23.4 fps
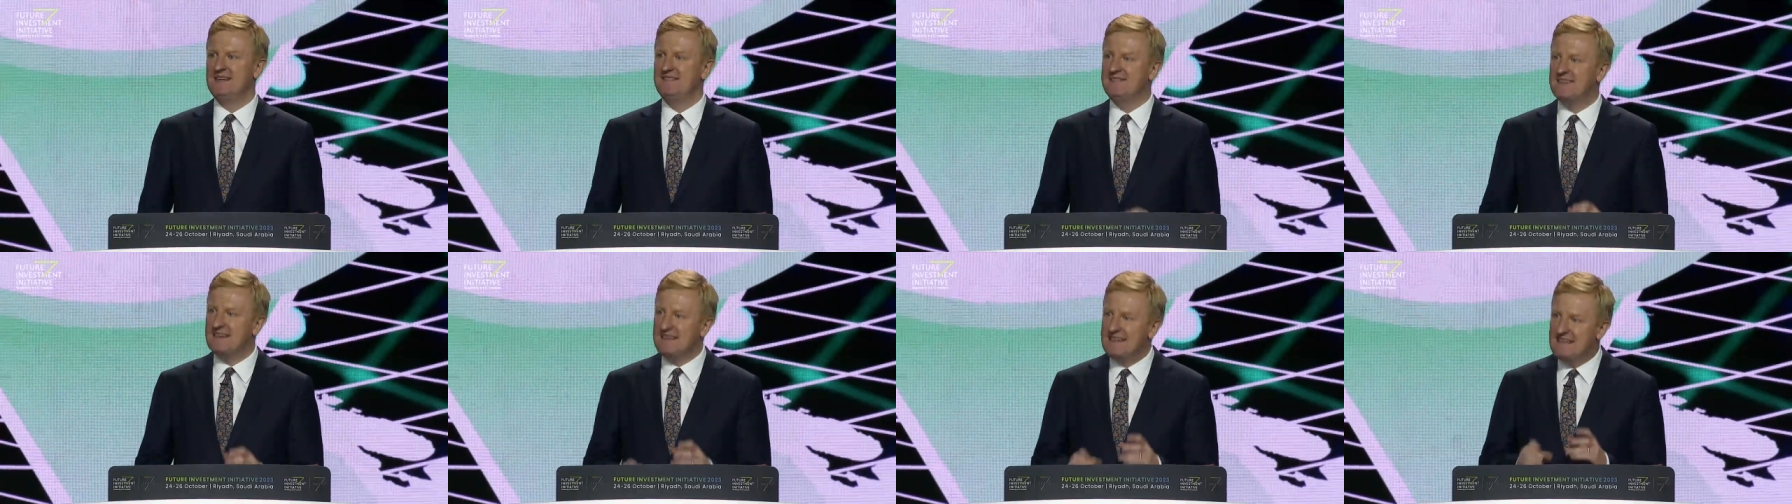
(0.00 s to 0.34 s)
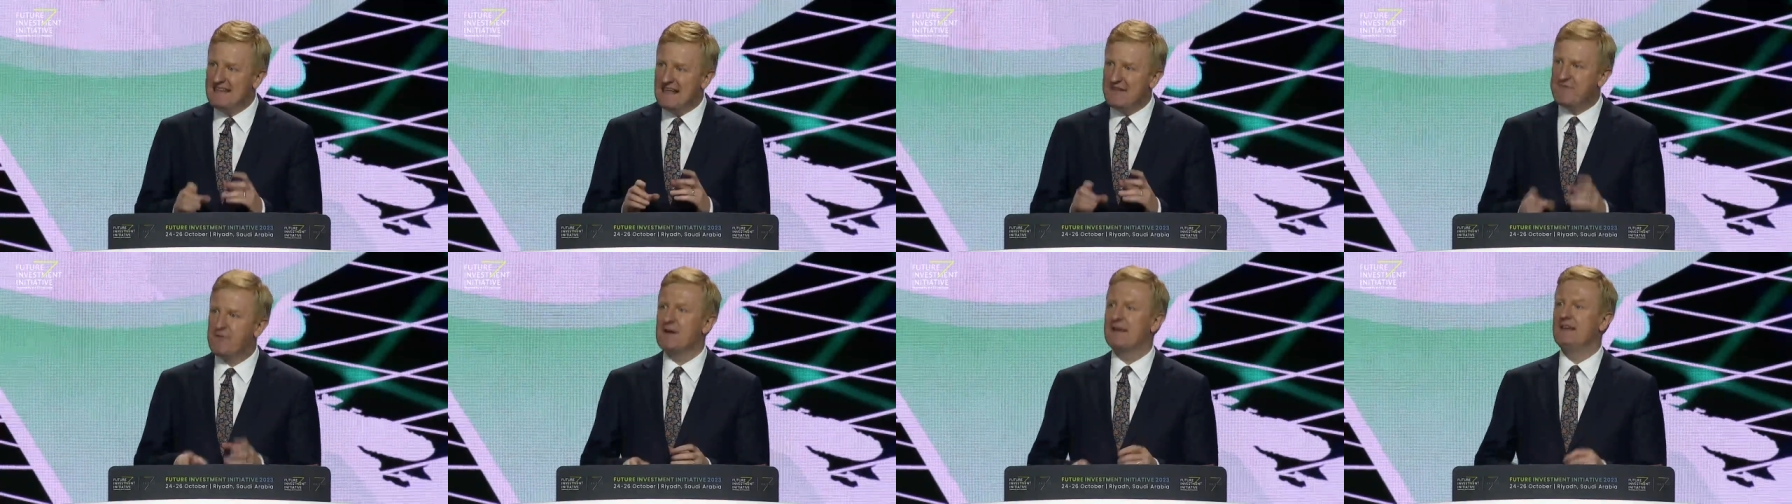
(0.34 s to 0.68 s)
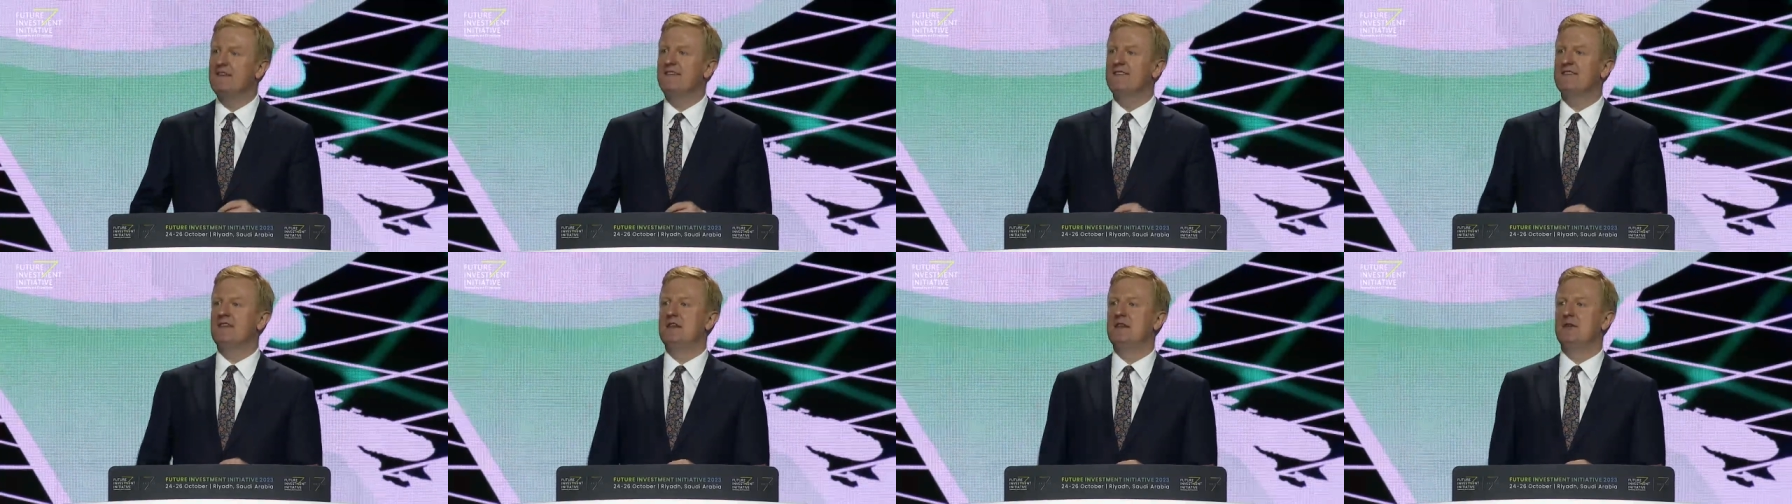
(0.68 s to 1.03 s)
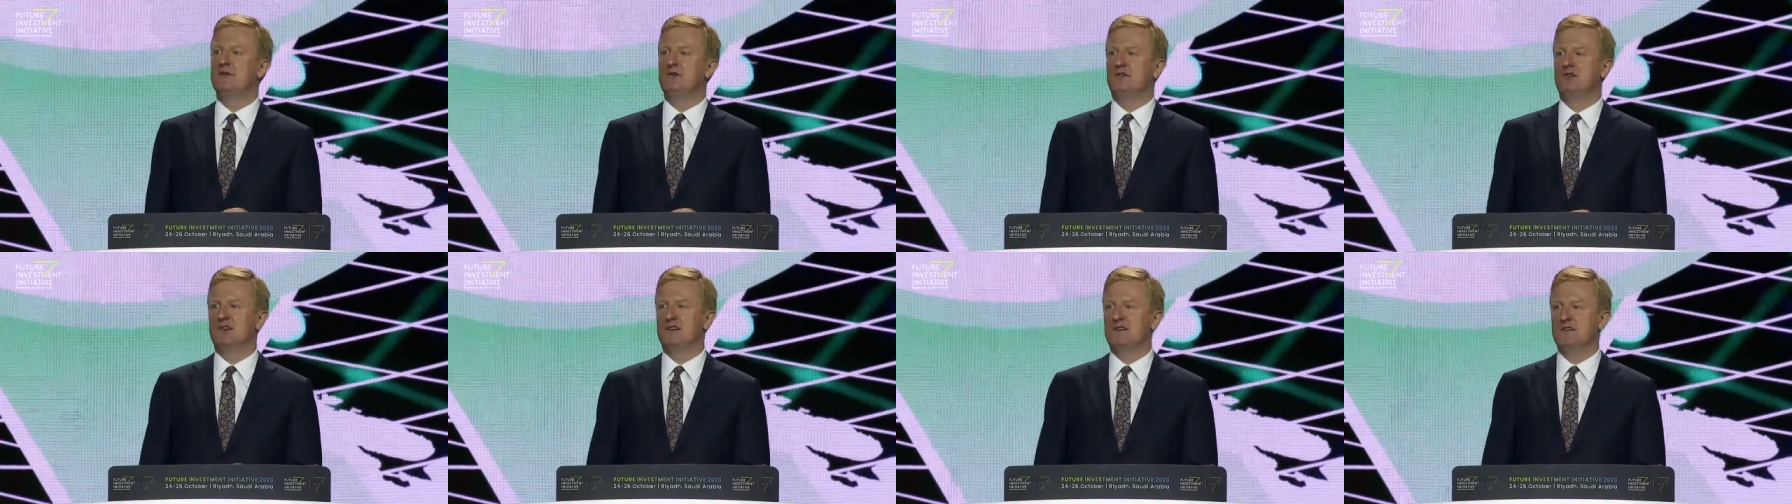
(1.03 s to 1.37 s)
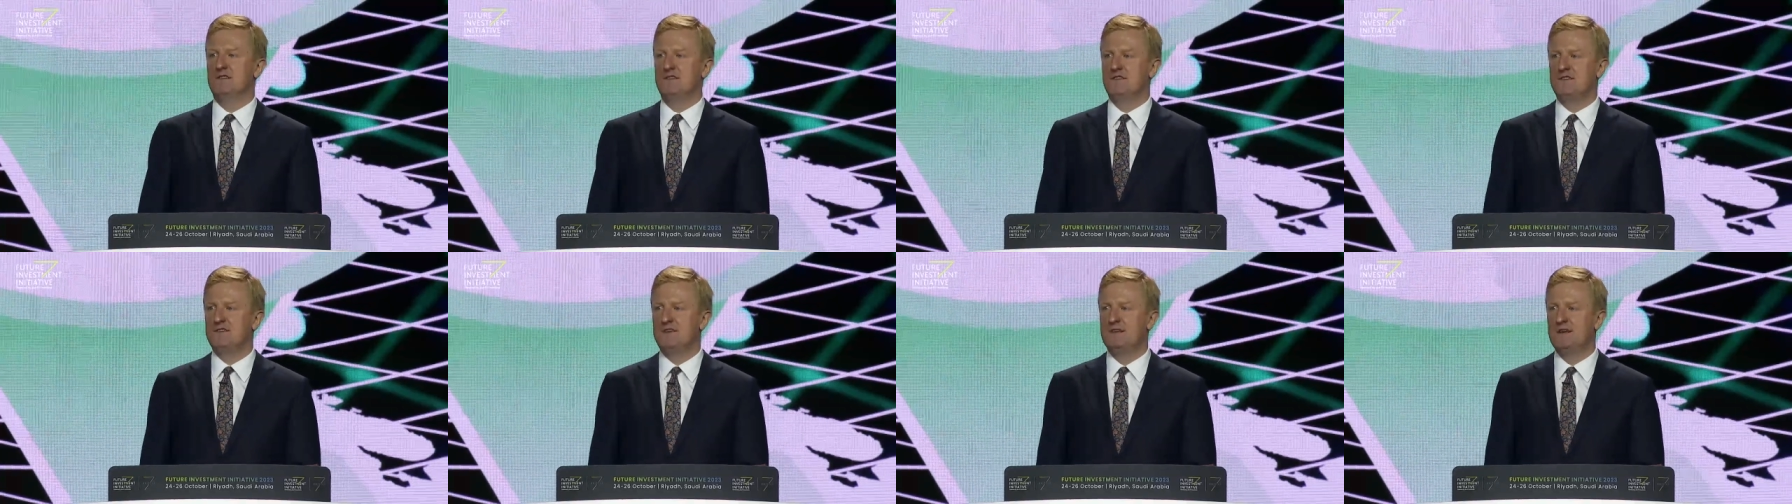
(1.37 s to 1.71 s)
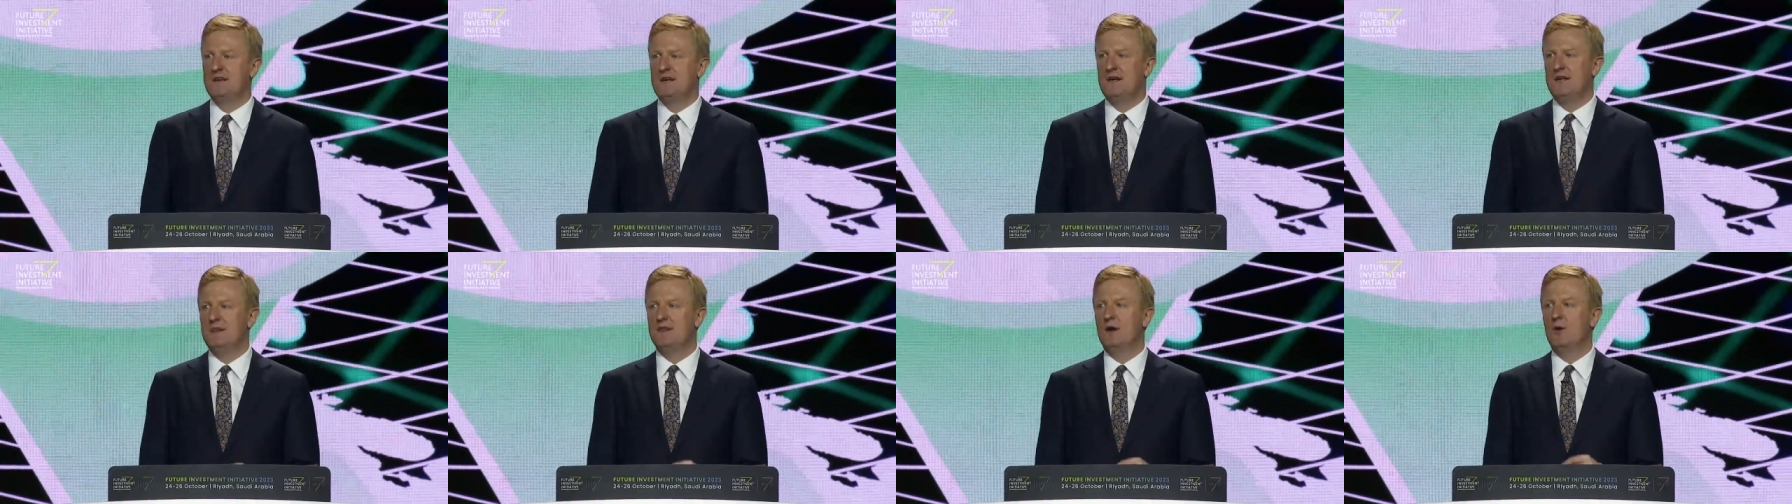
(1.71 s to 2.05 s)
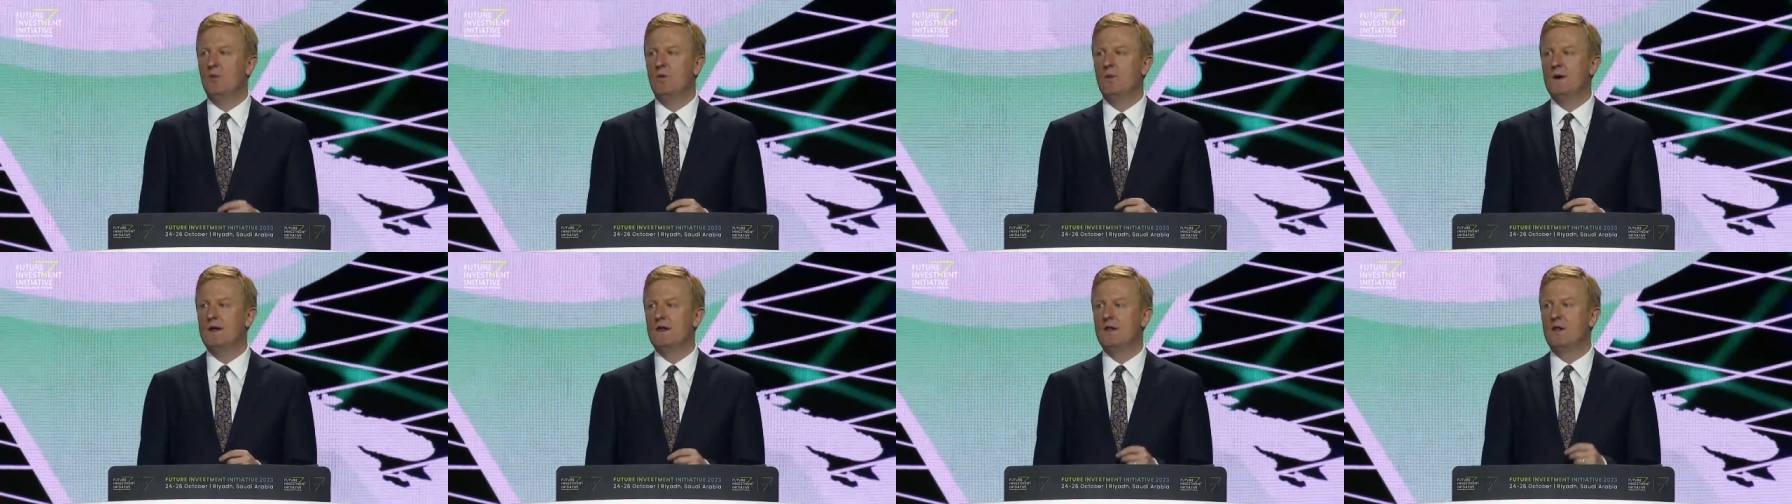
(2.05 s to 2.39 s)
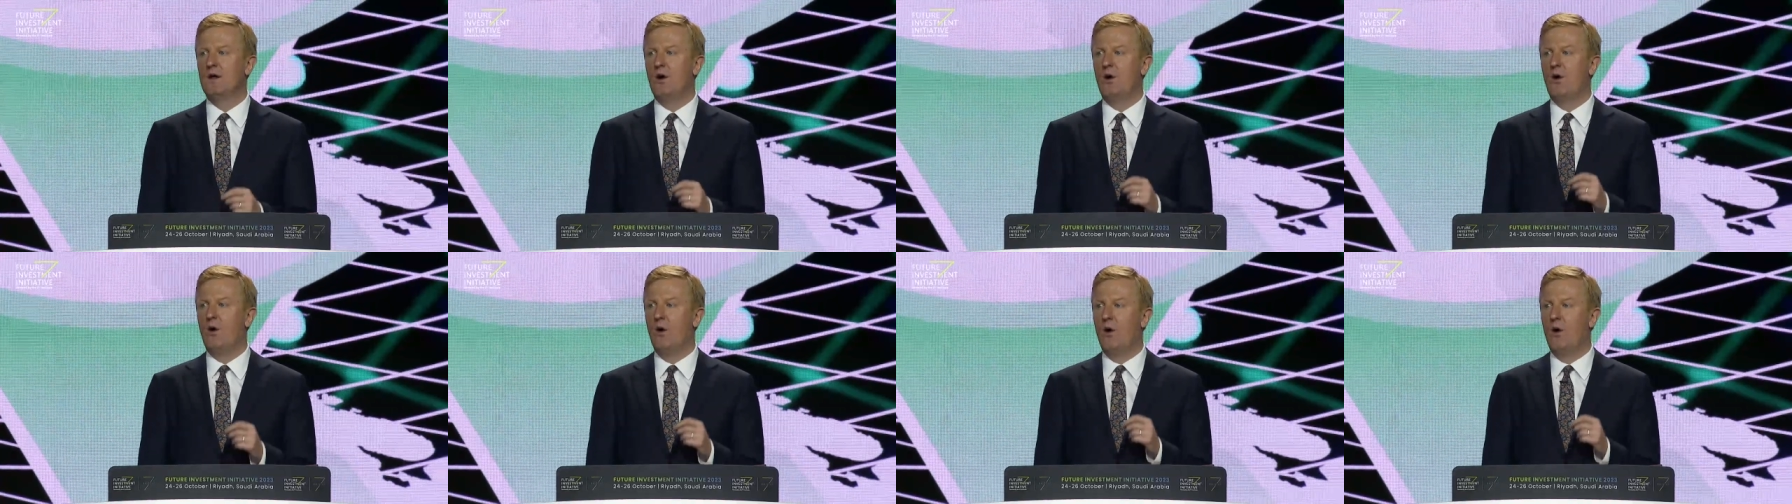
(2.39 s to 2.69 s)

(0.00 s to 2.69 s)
delivering solutions that will,